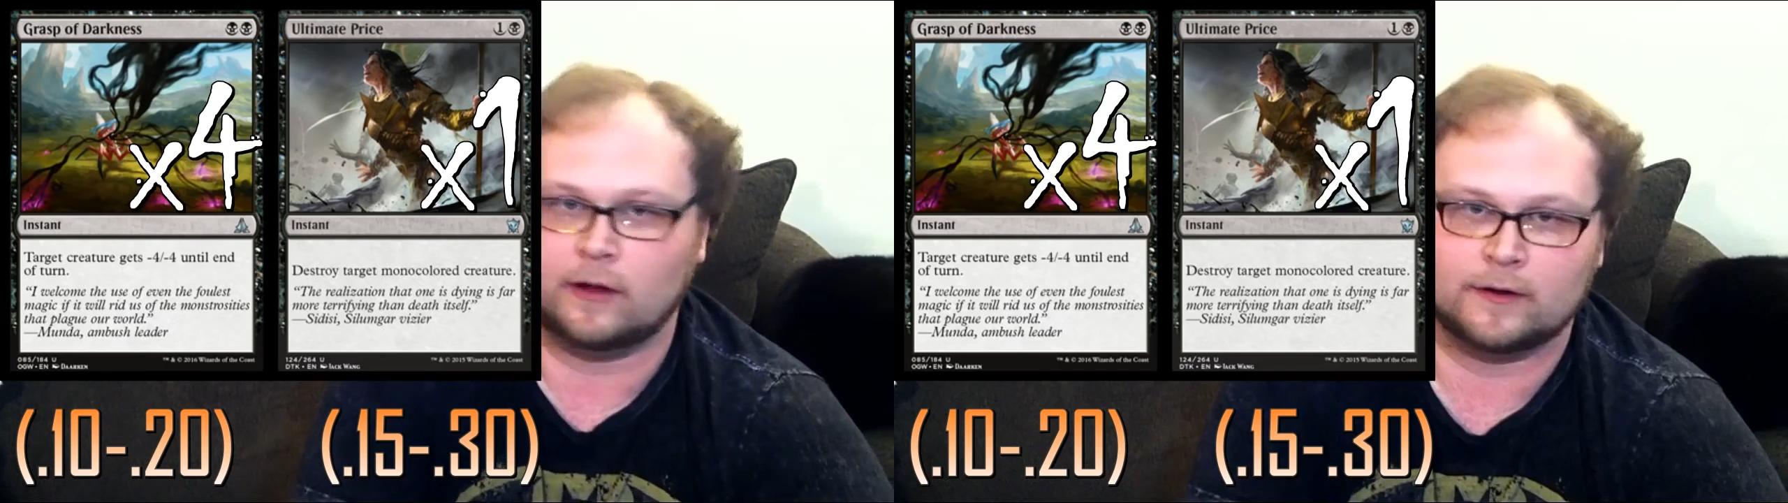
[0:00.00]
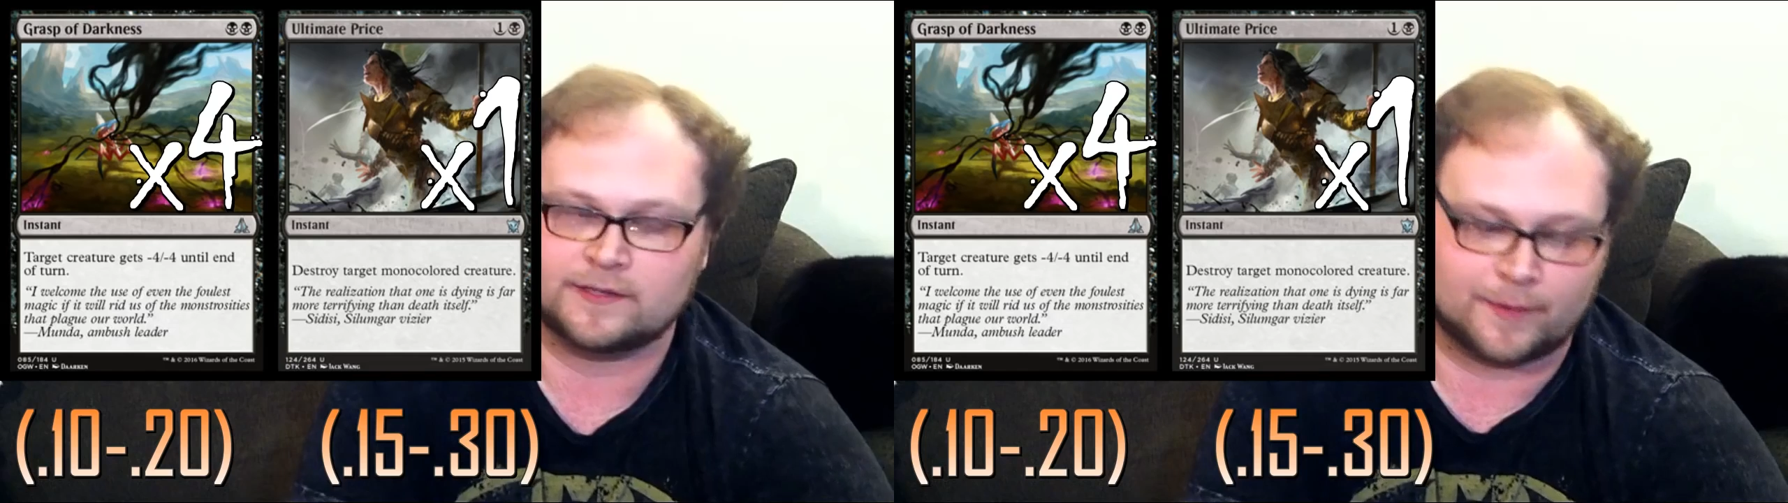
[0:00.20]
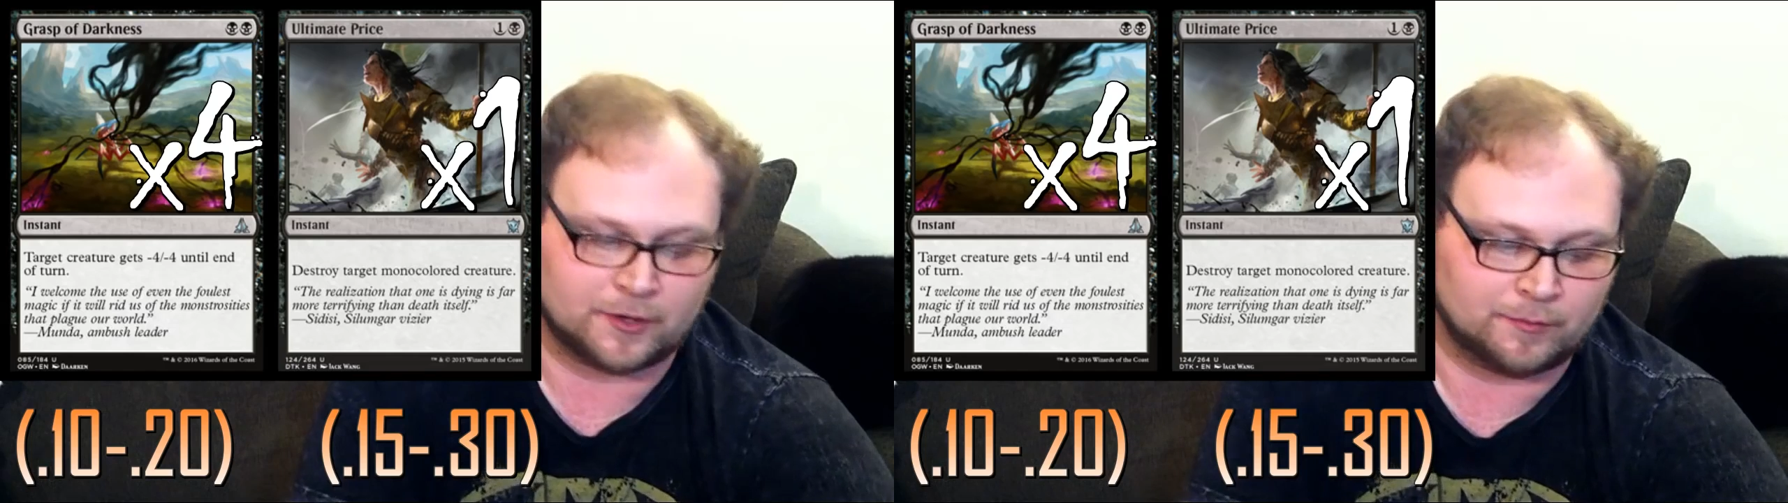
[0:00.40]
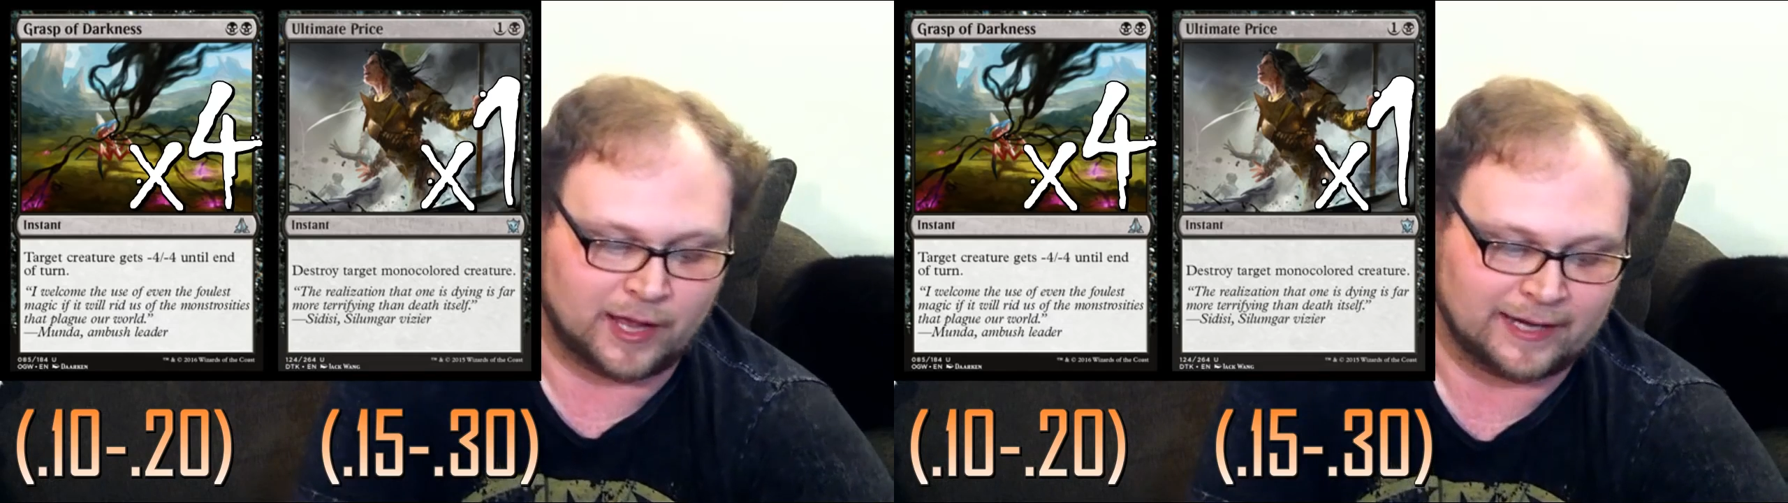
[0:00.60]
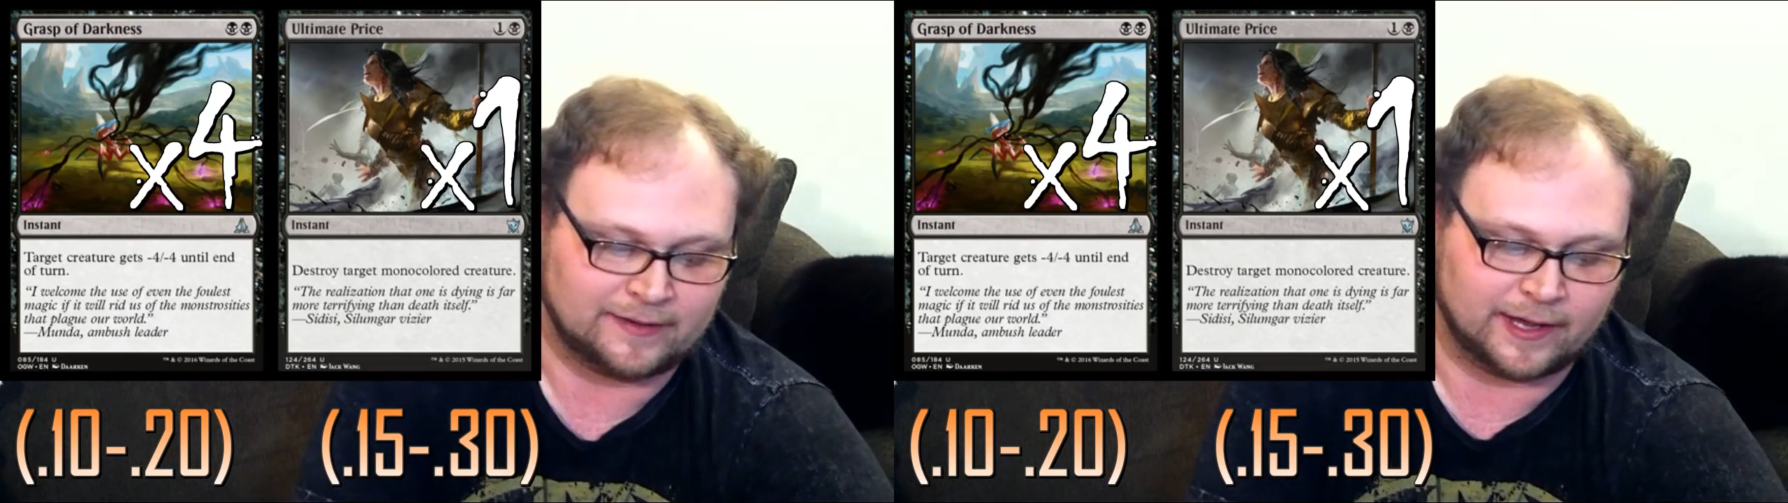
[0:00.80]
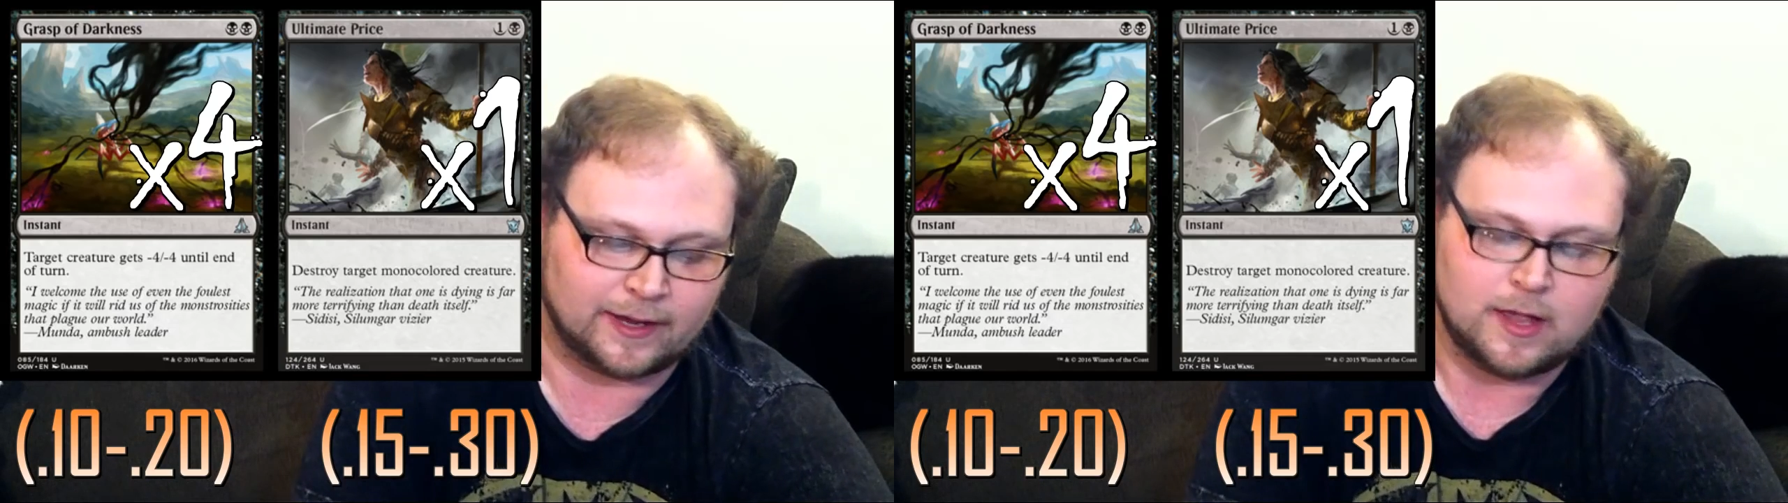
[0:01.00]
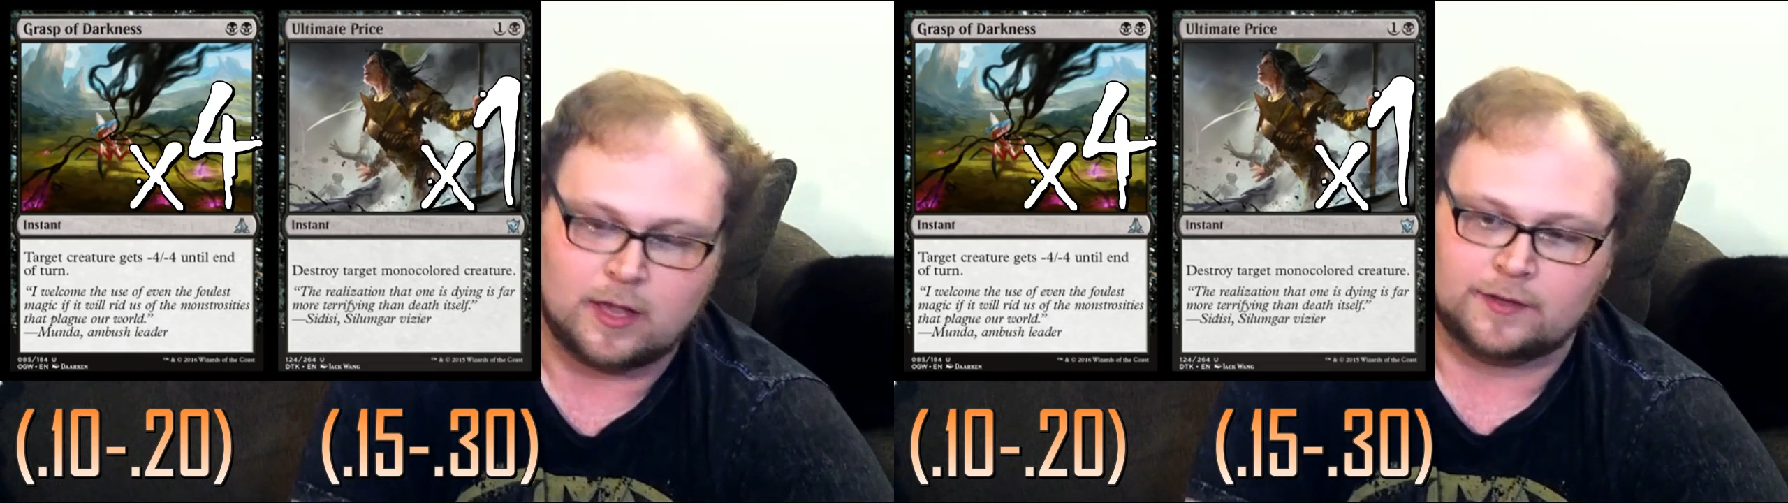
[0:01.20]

are. It's a mono black deck.